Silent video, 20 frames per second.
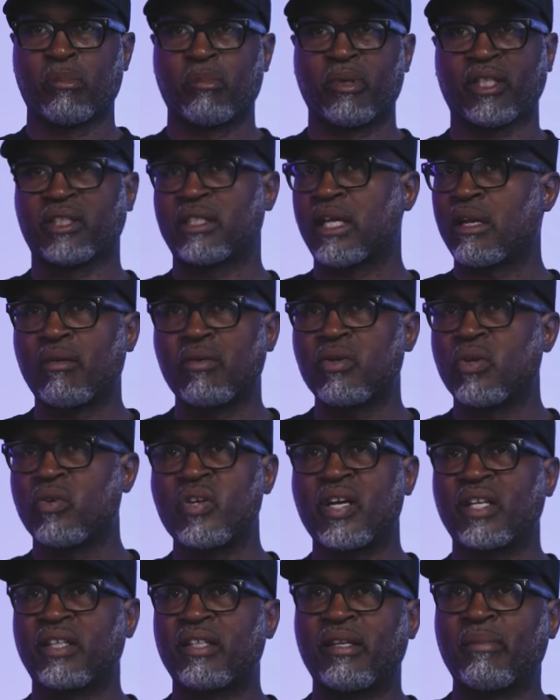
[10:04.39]
Because I don't know
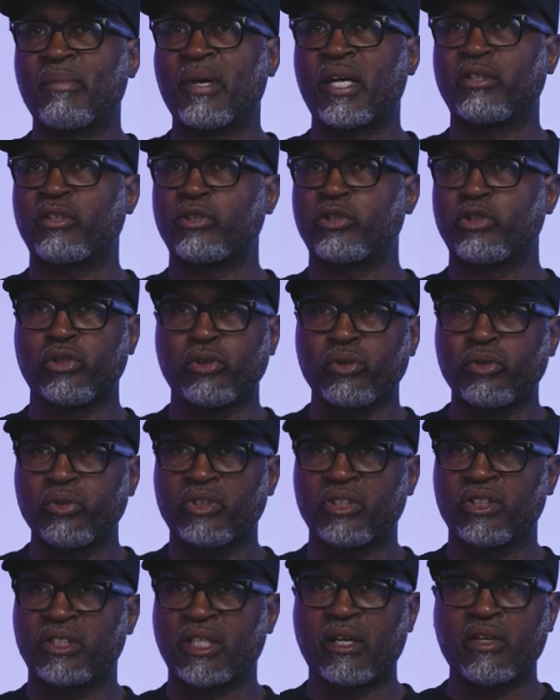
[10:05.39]
nothing about the
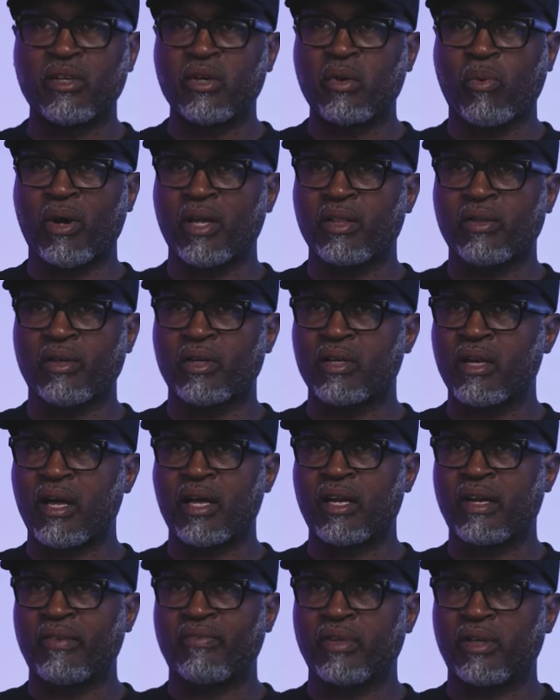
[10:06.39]
shoes to tell you whether or
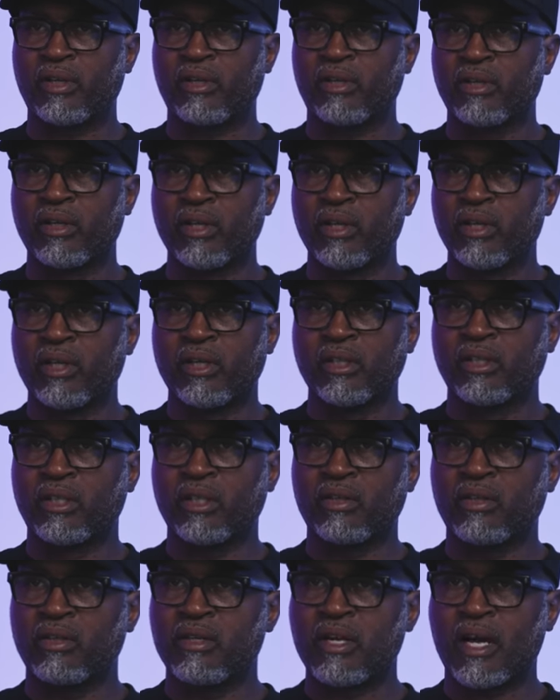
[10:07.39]
not if they're
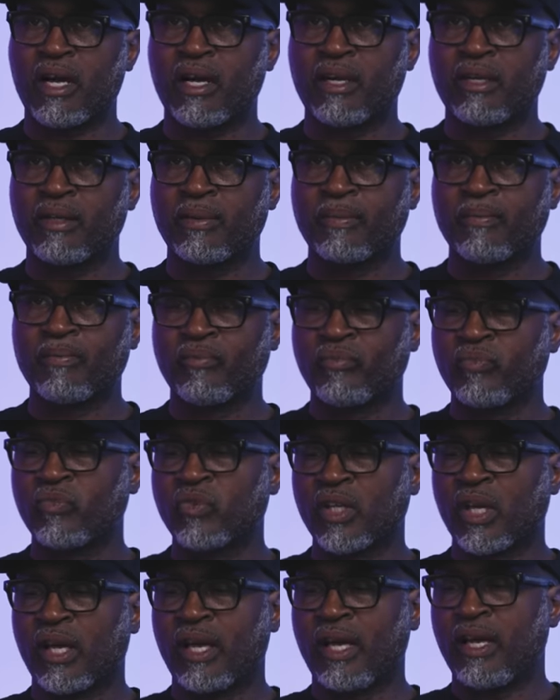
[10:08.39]
good or not.
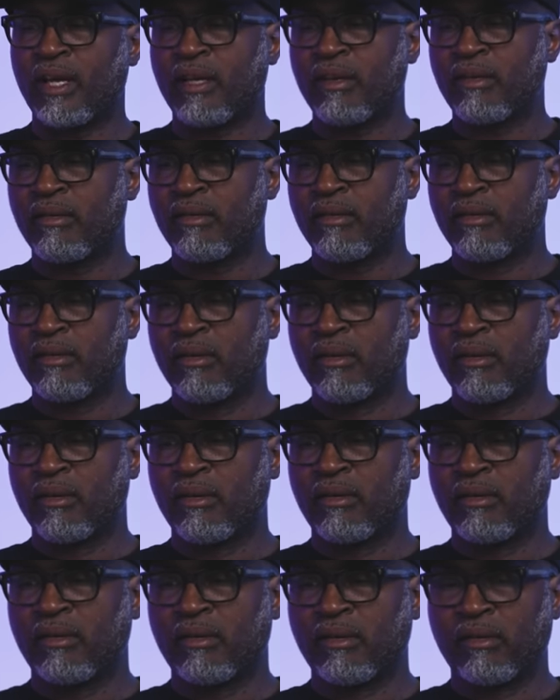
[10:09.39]
And
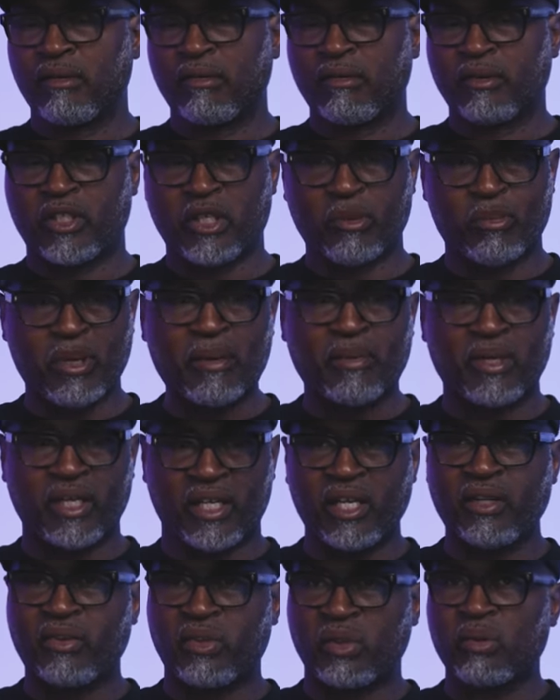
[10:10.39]
to be able to
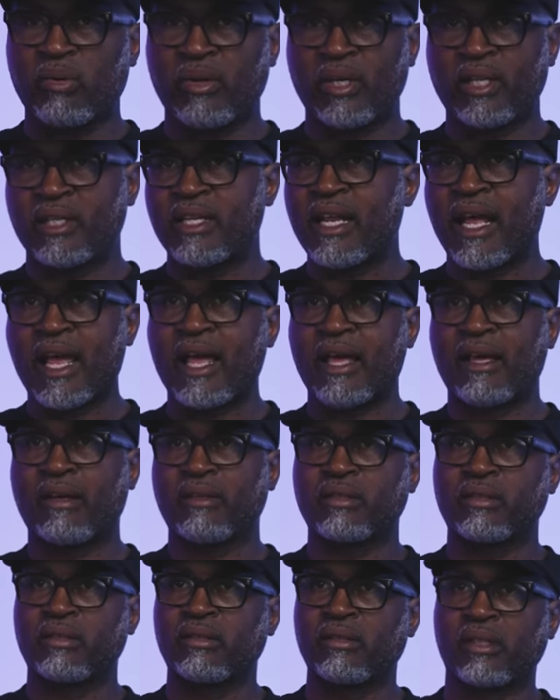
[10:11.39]
get through it,
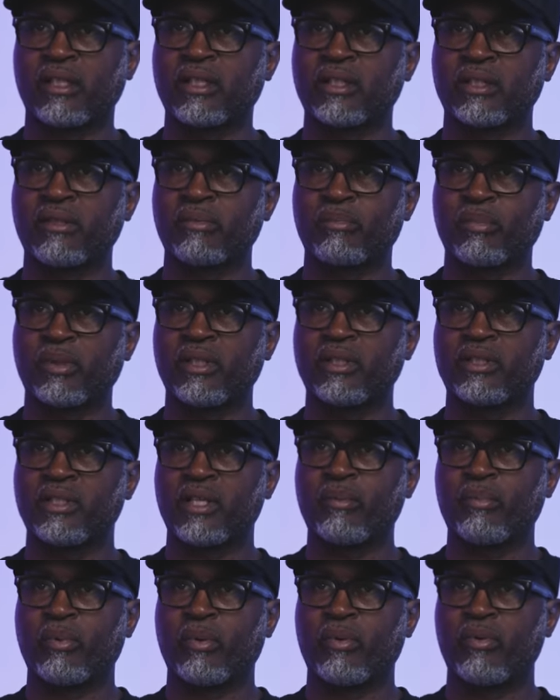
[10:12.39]
yes, it's pretty
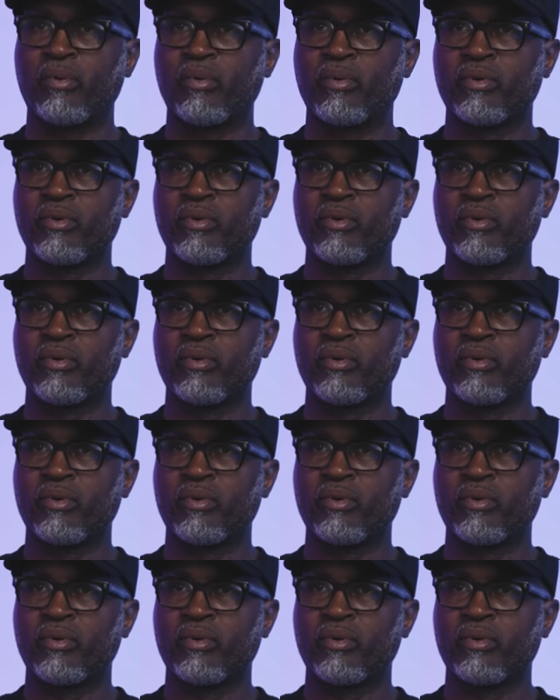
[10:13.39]
simple.